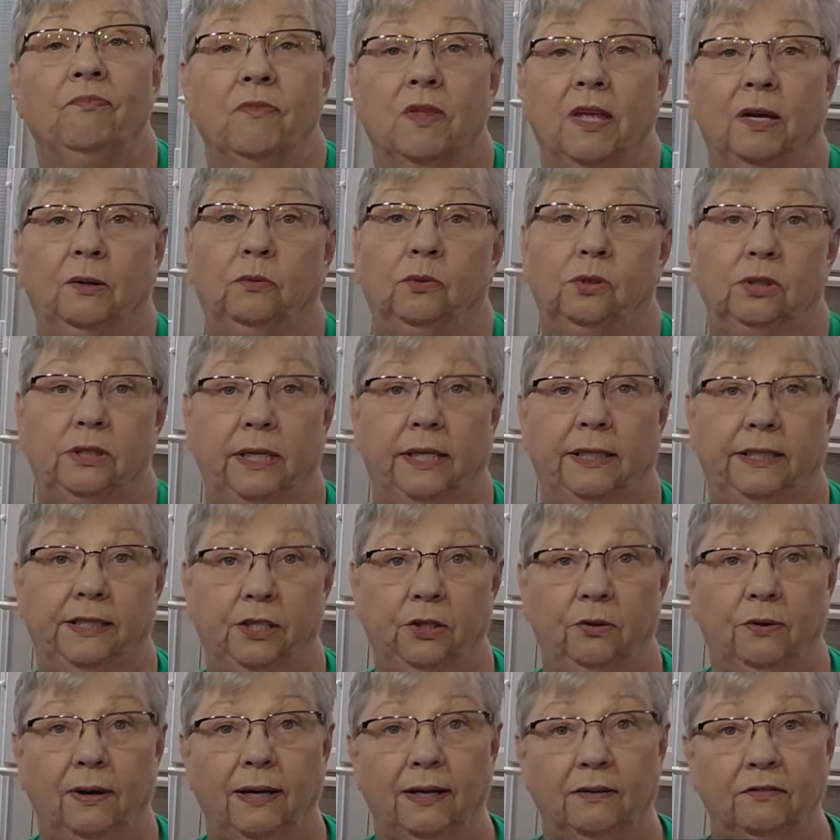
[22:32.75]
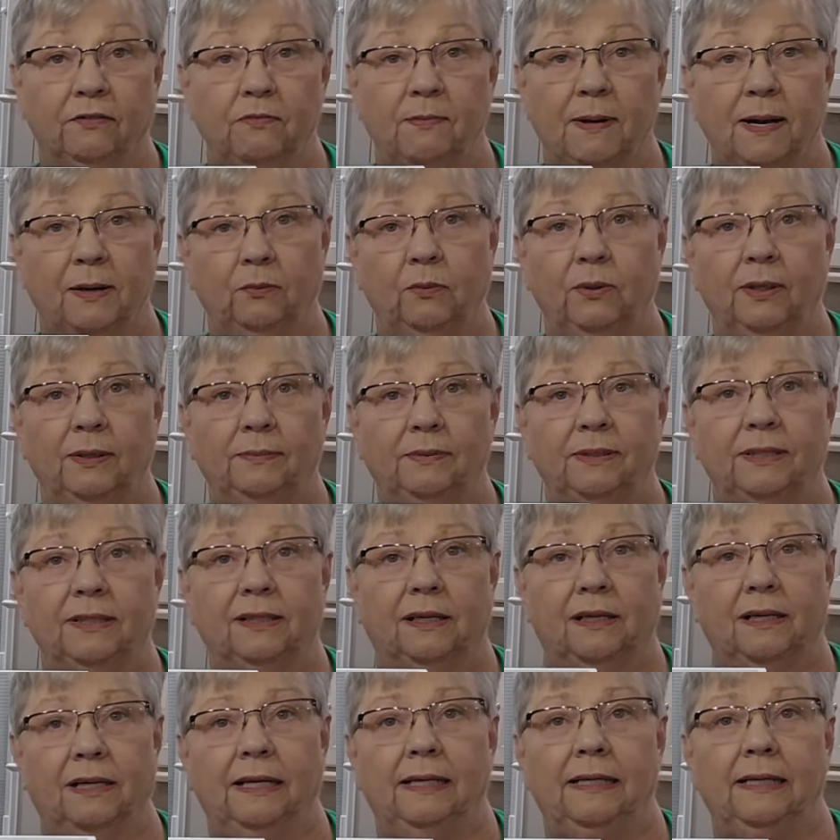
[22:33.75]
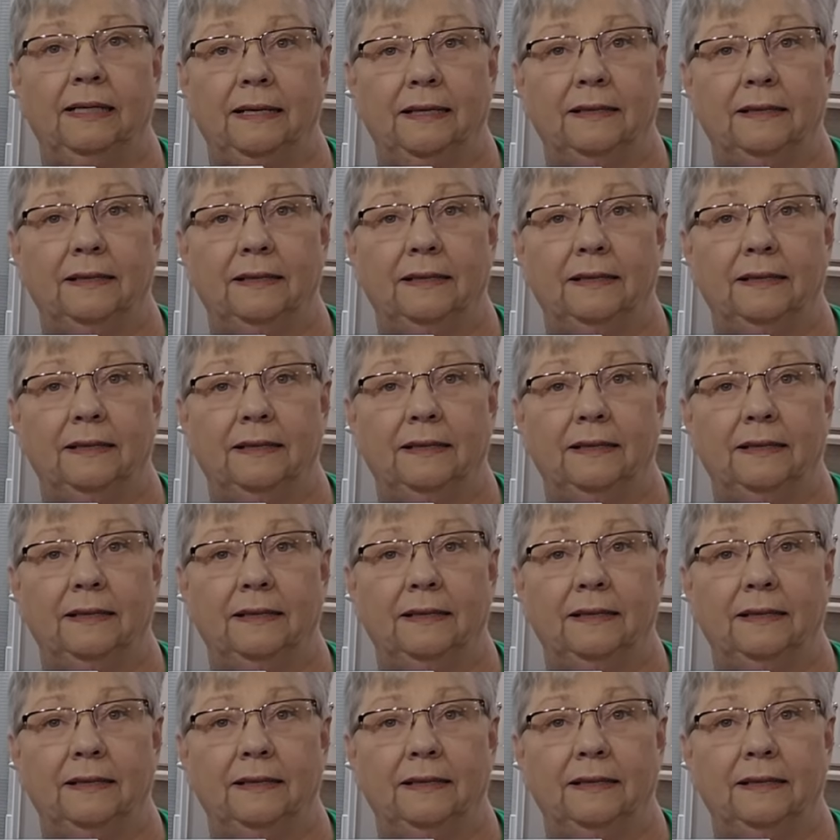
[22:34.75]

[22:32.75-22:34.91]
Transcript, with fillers: Now, it will take you out of my website